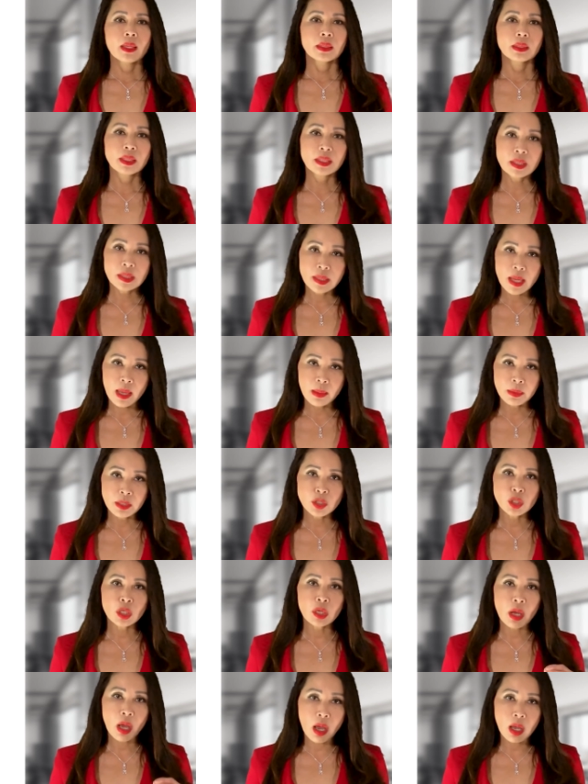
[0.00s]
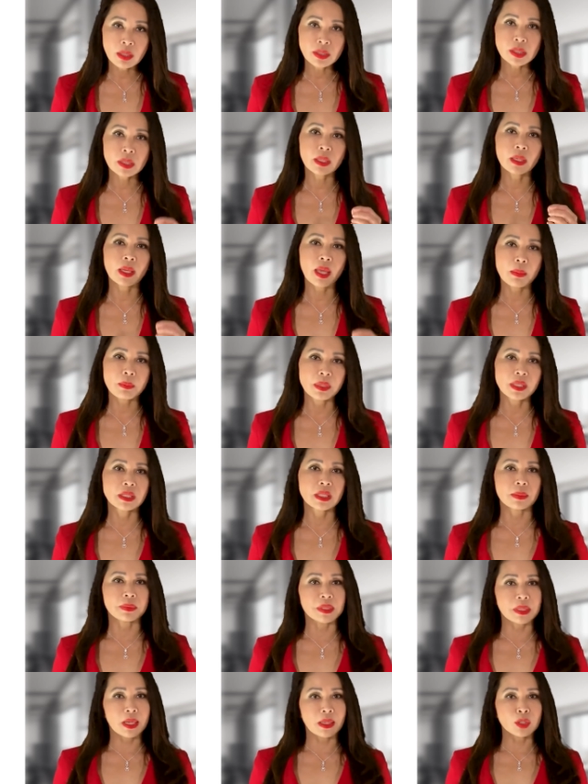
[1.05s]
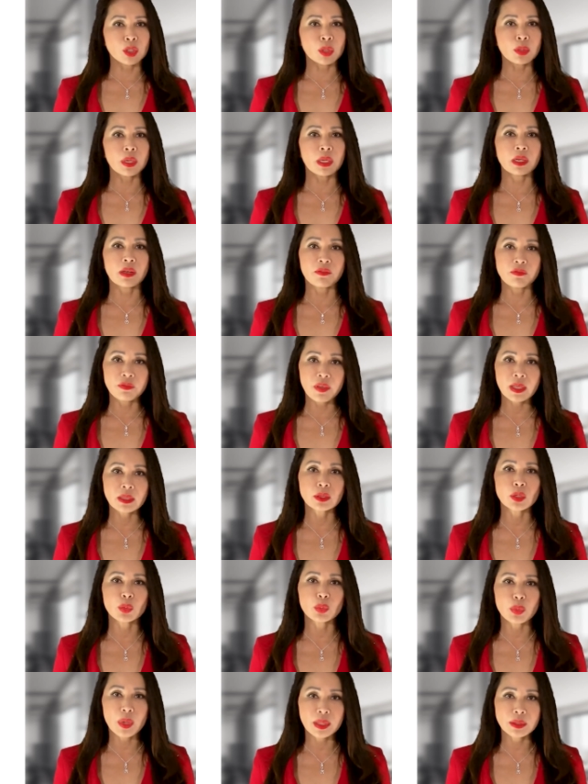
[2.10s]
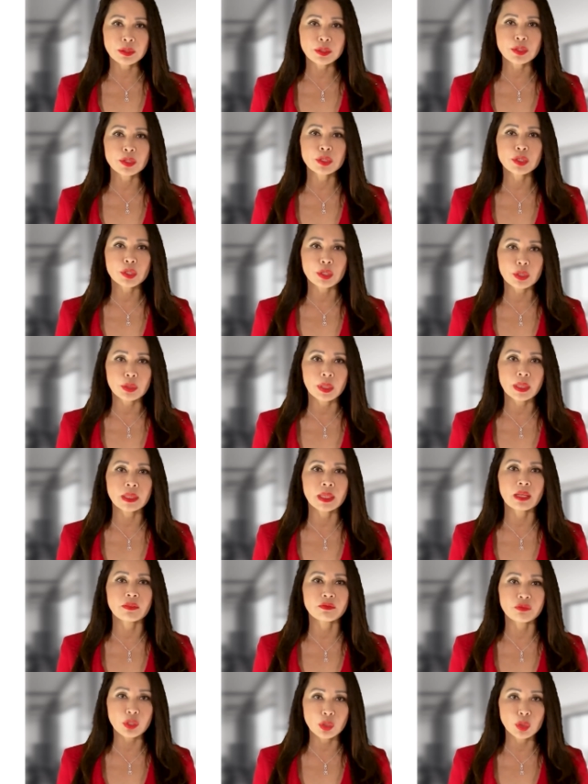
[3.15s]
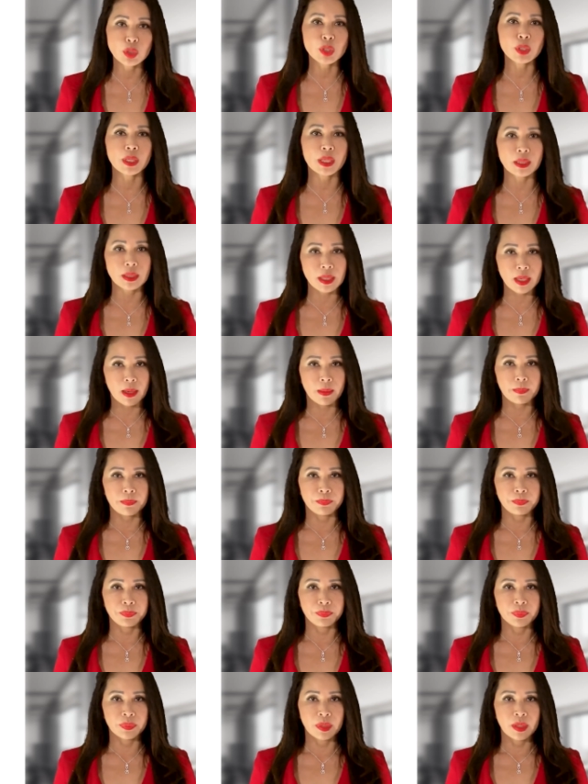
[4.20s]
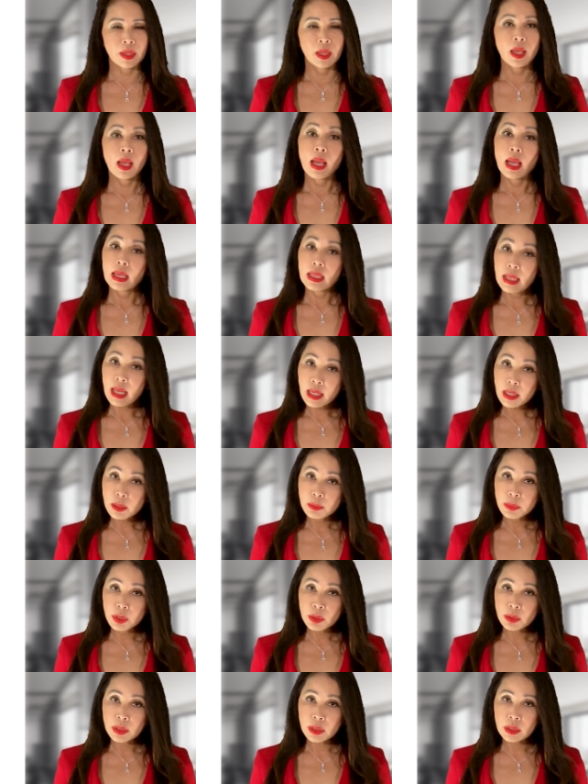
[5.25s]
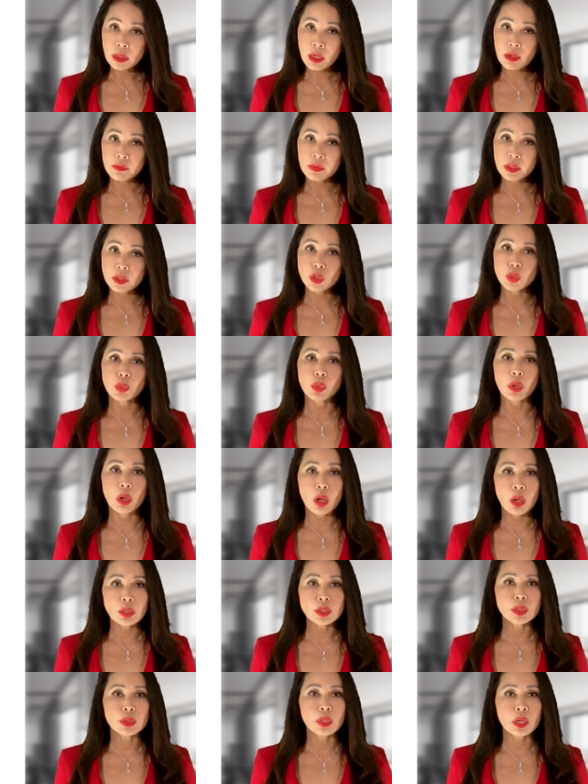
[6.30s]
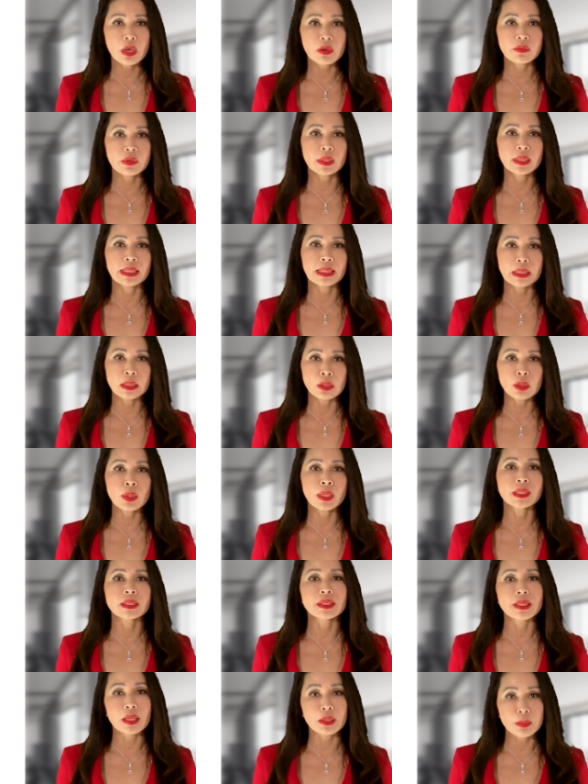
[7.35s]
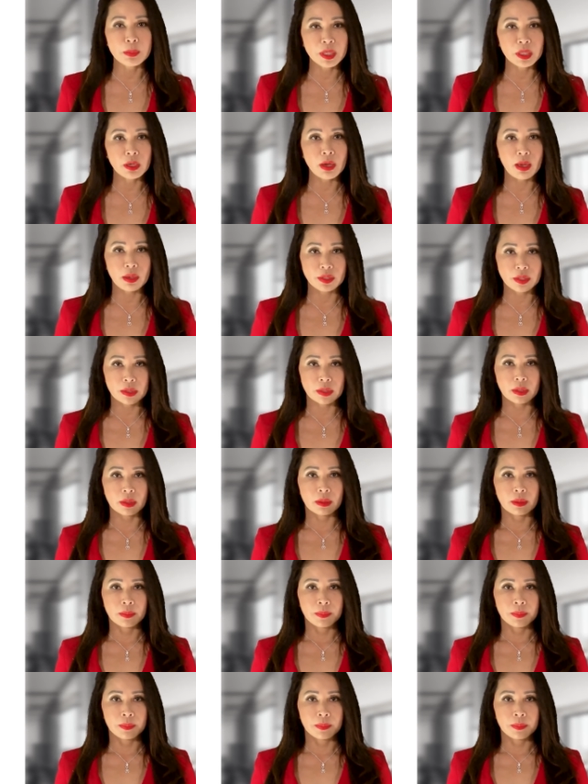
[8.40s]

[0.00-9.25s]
These damage costs can be substantial and affect the renter's current and future income. Liability coverage will also cover legal and settlement costs.